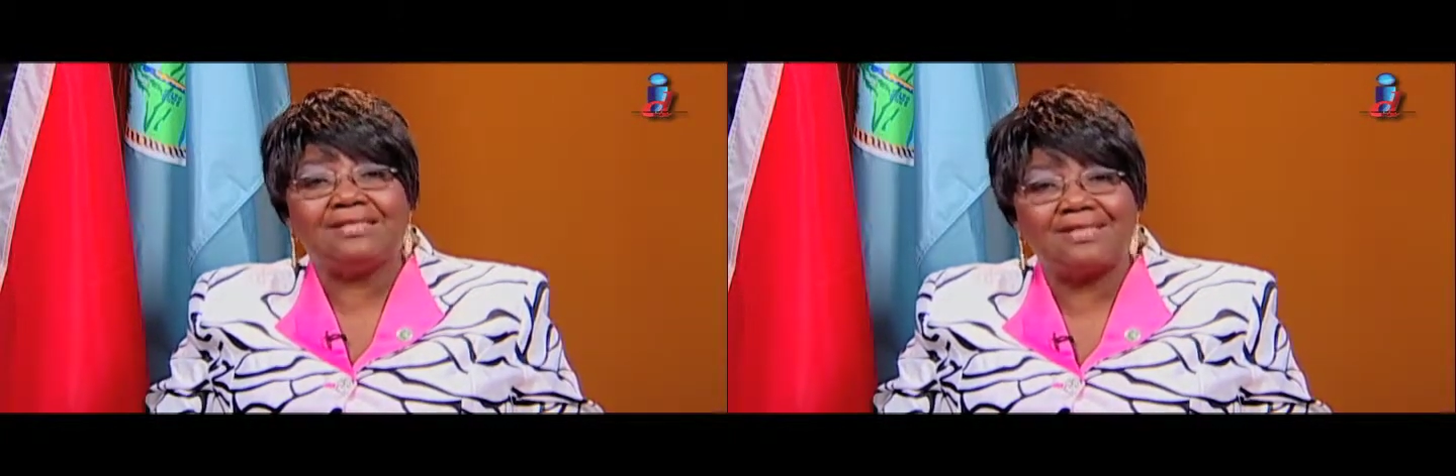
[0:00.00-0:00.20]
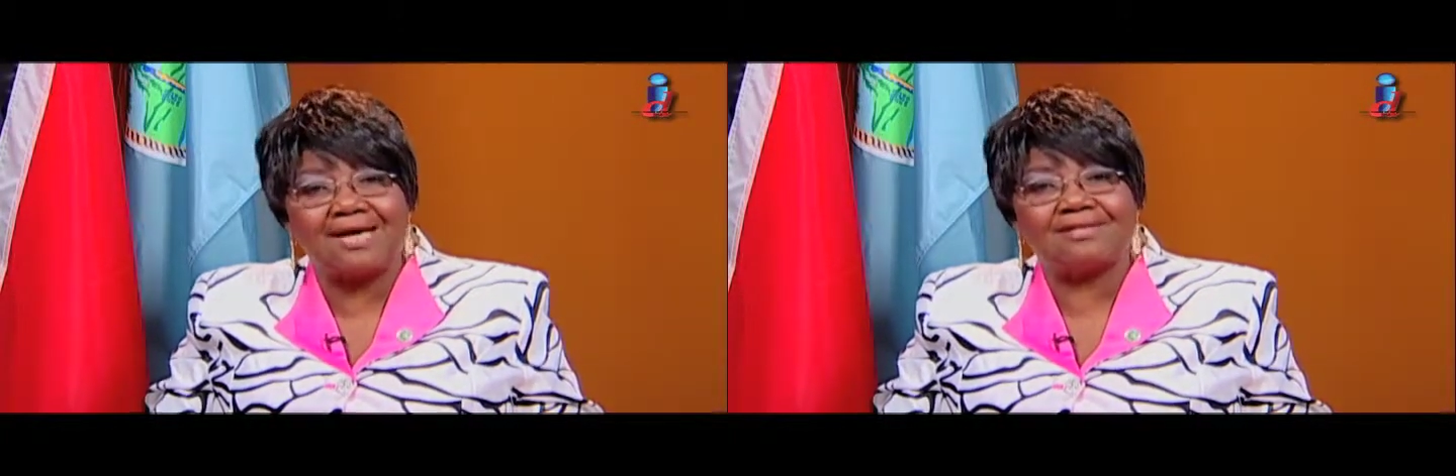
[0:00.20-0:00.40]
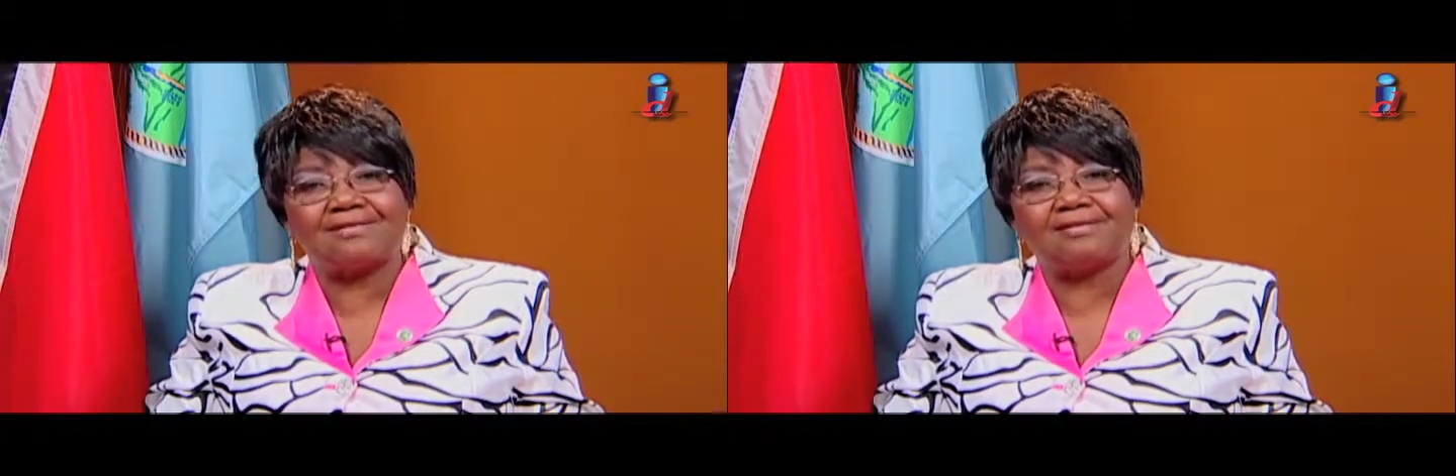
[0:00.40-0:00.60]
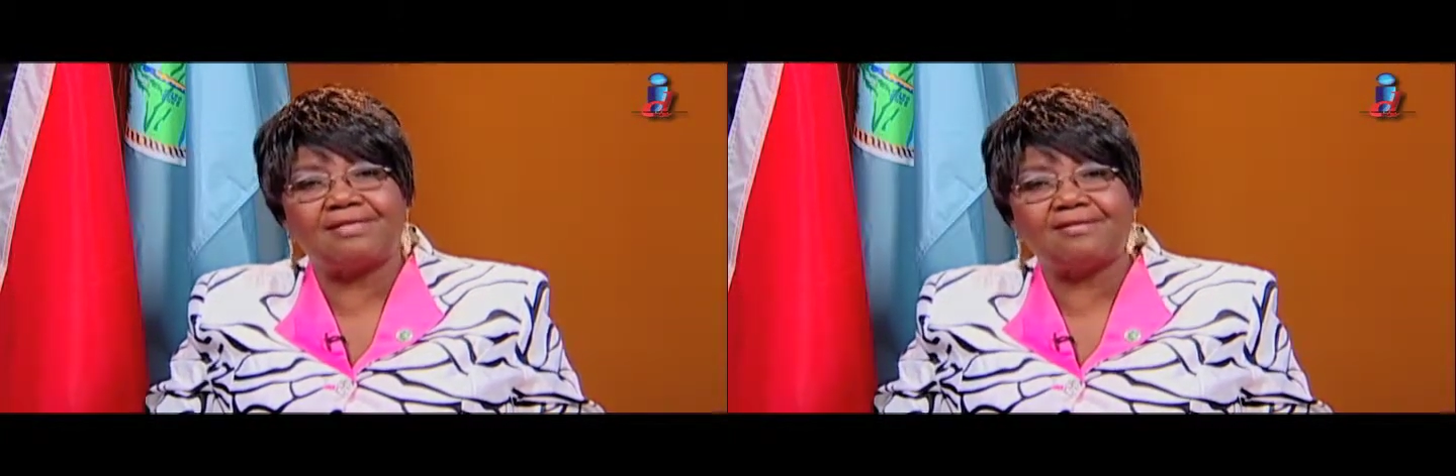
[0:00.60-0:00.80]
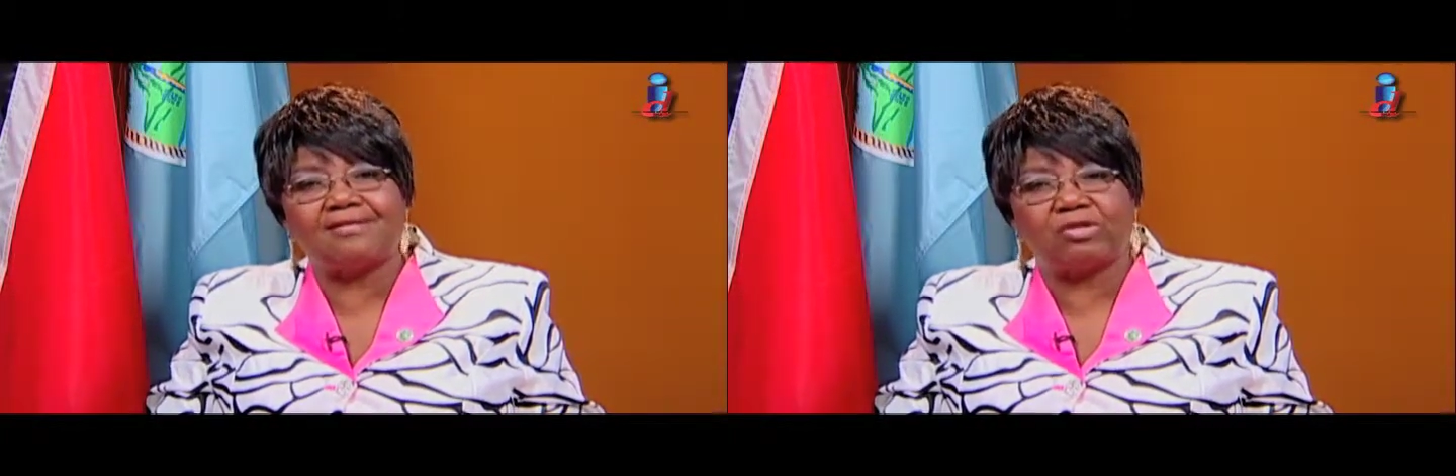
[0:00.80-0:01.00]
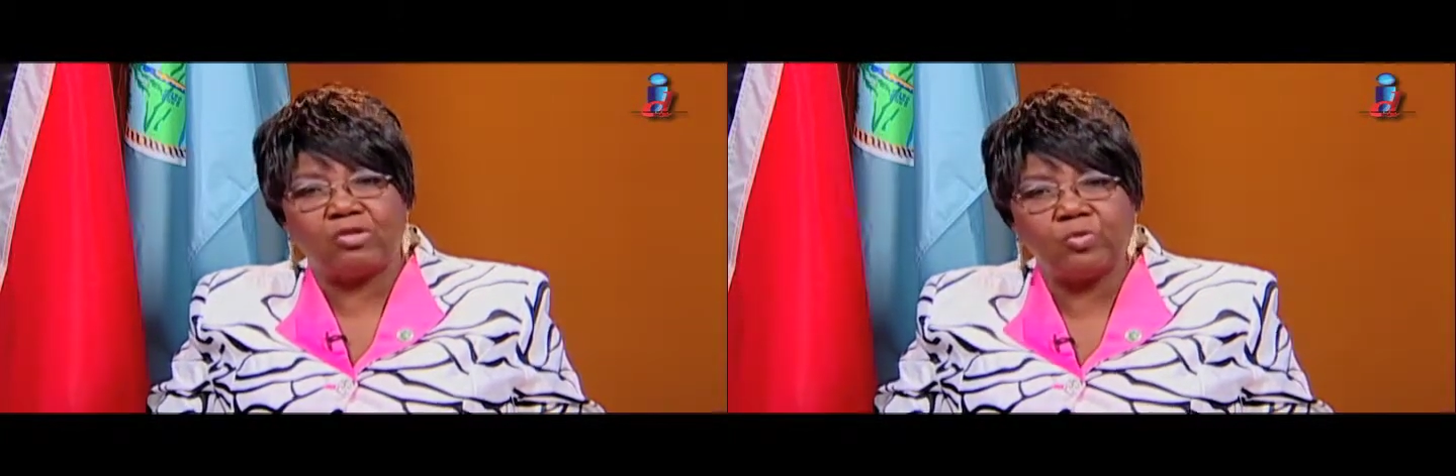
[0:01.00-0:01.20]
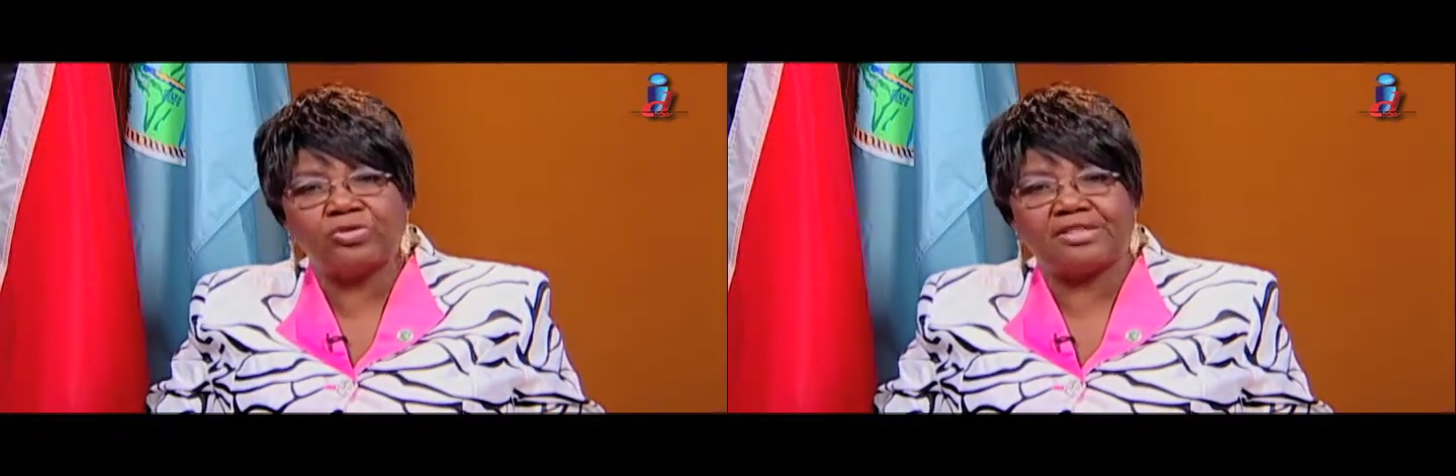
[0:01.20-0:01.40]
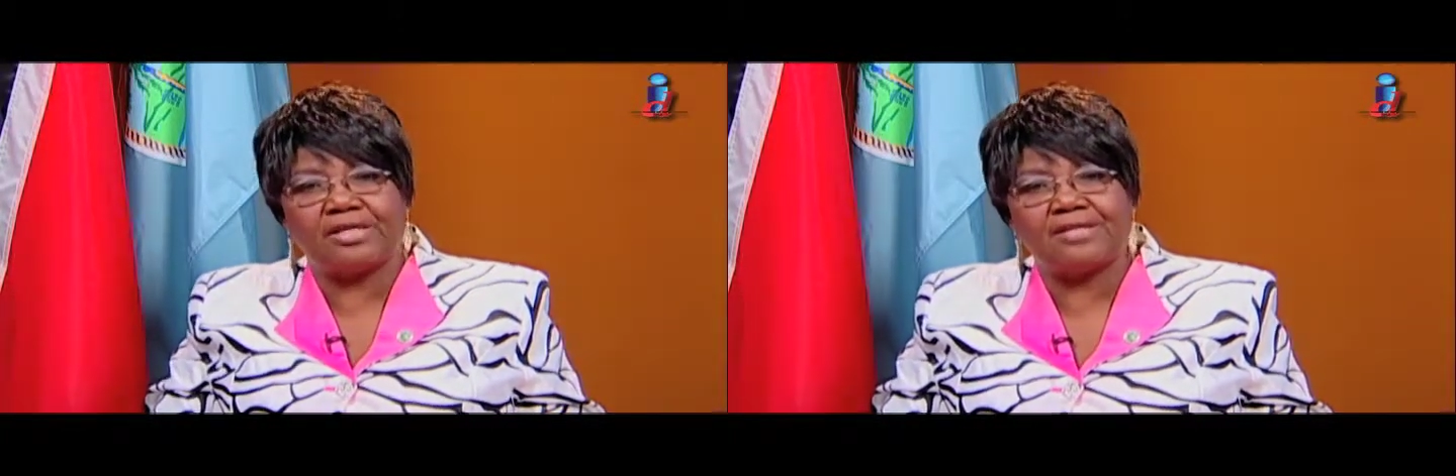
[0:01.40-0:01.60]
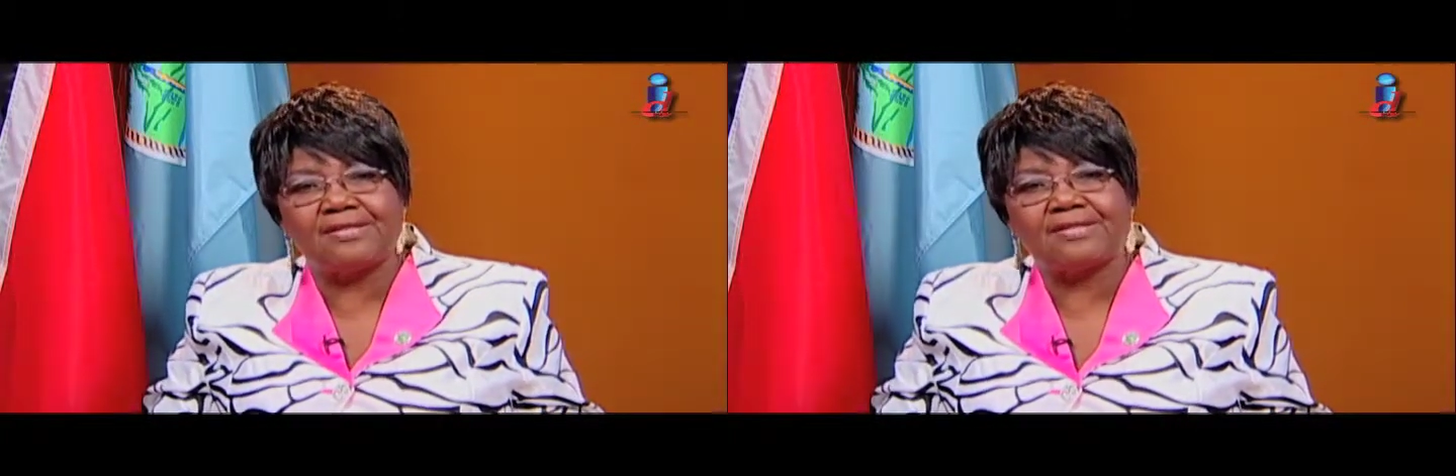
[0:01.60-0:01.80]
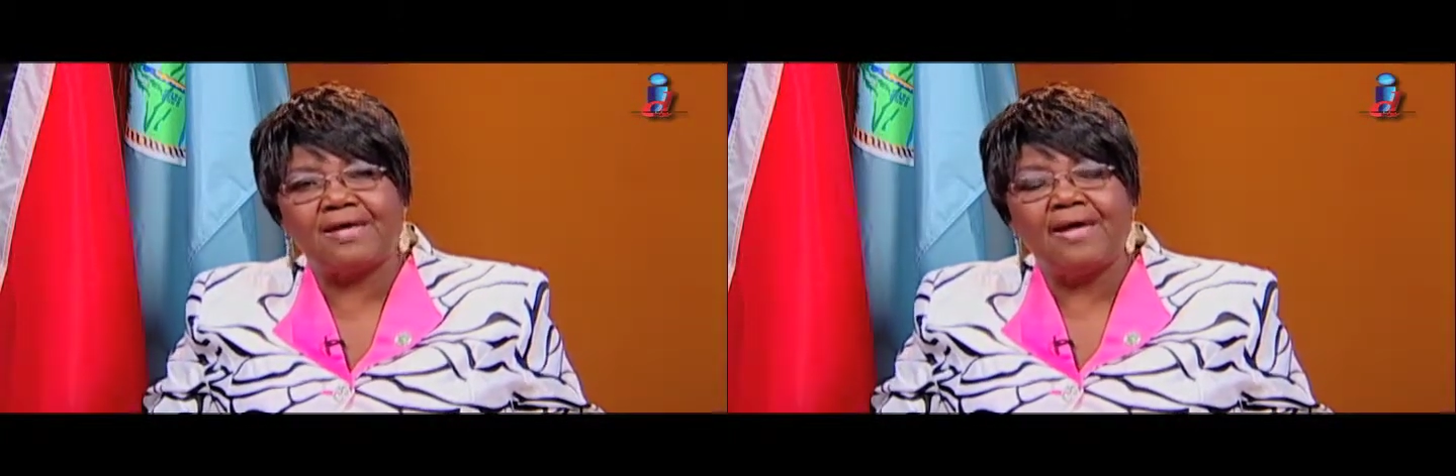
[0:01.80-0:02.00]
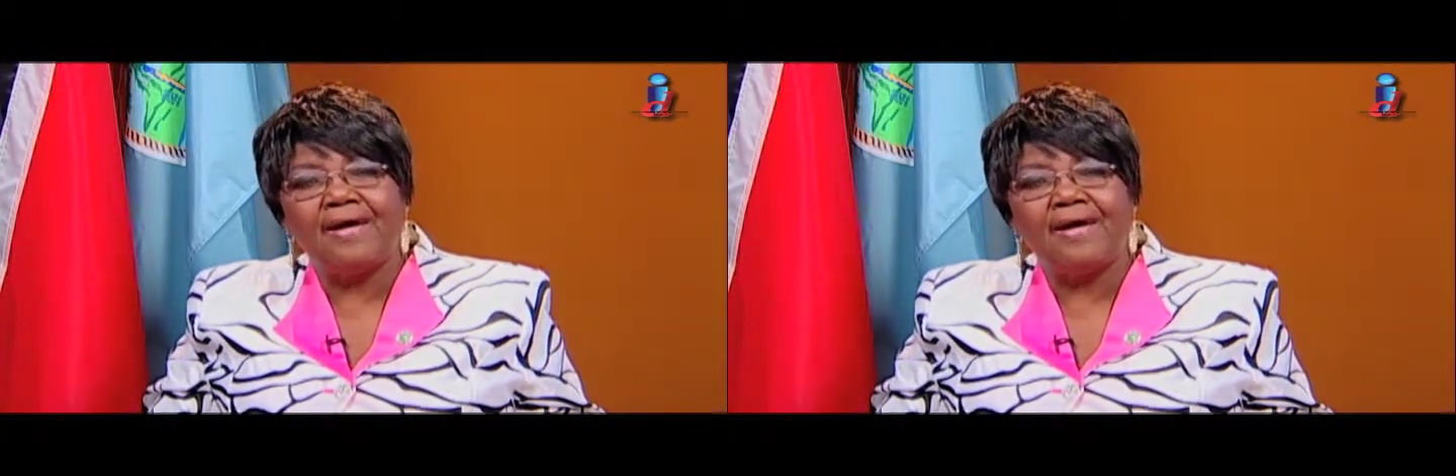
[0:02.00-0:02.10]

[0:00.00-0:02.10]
lasting solutions